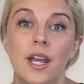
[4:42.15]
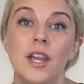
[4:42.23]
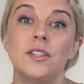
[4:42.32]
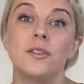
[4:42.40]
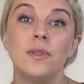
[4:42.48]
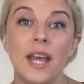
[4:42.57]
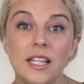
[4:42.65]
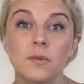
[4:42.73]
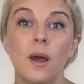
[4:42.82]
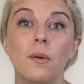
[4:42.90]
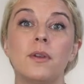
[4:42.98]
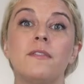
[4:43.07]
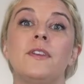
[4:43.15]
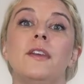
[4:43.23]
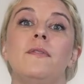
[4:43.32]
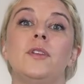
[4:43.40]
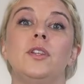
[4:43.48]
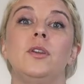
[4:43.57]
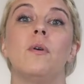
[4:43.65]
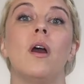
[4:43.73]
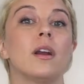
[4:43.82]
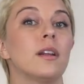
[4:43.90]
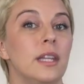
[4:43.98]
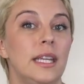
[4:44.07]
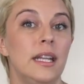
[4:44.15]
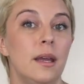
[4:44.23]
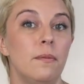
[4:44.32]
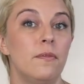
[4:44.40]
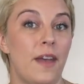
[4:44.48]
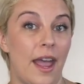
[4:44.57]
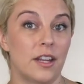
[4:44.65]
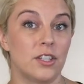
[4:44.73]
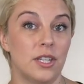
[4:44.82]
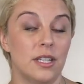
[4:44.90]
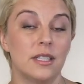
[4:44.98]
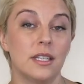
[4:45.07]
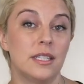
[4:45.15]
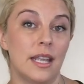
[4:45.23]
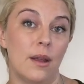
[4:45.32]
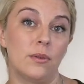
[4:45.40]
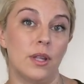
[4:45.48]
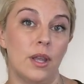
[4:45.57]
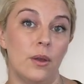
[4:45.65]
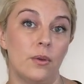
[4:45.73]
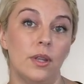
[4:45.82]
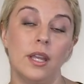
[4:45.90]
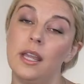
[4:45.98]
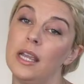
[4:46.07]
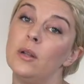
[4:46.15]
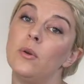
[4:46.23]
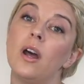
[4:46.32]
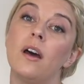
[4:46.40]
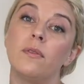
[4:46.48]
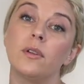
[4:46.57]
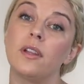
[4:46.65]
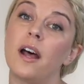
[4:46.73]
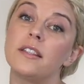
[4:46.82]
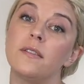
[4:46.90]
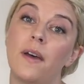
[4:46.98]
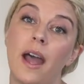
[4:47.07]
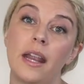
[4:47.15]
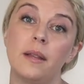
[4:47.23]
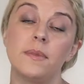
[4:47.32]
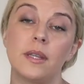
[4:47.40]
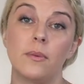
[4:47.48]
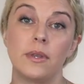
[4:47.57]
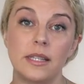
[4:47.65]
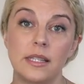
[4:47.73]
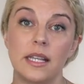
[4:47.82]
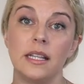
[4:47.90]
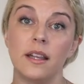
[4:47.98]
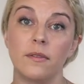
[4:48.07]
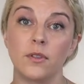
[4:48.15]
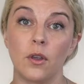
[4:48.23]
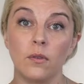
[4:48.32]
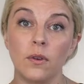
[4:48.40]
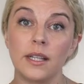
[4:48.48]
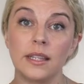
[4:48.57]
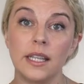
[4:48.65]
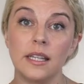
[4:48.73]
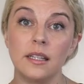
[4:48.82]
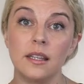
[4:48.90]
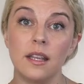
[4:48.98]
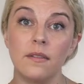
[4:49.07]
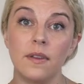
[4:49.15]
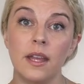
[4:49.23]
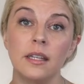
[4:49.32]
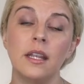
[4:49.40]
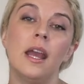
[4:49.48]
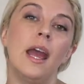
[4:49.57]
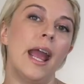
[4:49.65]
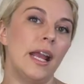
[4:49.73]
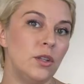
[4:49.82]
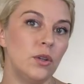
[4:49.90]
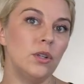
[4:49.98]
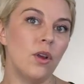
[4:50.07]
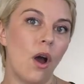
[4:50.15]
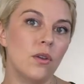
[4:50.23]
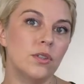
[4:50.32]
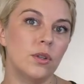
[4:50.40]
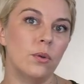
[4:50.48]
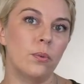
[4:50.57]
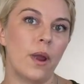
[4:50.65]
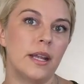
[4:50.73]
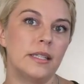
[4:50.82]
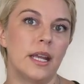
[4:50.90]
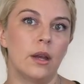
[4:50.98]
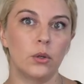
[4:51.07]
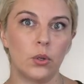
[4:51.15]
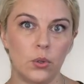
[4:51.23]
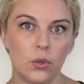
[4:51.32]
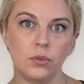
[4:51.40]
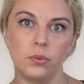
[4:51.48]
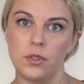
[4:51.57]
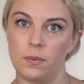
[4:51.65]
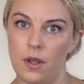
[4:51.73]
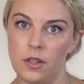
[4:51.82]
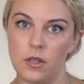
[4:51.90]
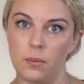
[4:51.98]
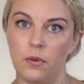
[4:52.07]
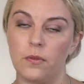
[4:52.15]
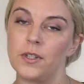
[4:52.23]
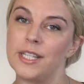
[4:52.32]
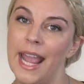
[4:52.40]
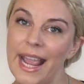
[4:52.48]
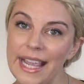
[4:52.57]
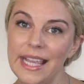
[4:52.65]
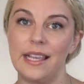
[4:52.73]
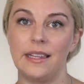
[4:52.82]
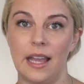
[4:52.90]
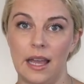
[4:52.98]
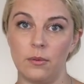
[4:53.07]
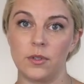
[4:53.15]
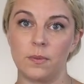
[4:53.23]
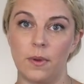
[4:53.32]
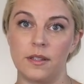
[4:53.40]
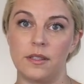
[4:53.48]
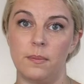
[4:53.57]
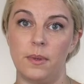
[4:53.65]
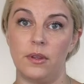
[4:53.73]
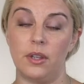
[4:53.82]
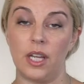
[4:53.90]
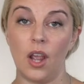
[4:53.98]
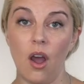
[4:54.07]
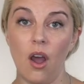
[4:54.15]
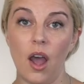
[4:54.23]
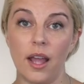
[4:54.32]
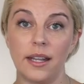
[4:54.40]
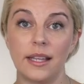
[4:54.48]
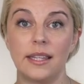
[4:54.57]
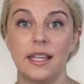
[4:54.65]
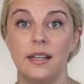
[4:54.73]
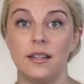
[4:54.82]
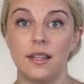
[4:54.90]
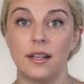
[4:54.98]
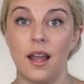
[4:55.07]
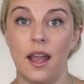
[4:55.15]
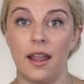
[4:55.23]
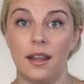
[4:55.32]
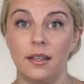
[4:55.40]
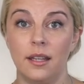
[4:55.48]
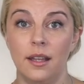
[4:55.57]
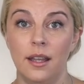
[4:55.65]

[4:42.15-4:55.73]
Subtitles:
So that's why we've given you our cleanup fact sheet to download. It'll cover lots of items that we see left over at the end of the event, and you can also write down who is responsible for taking that responsibility on at the end of the night.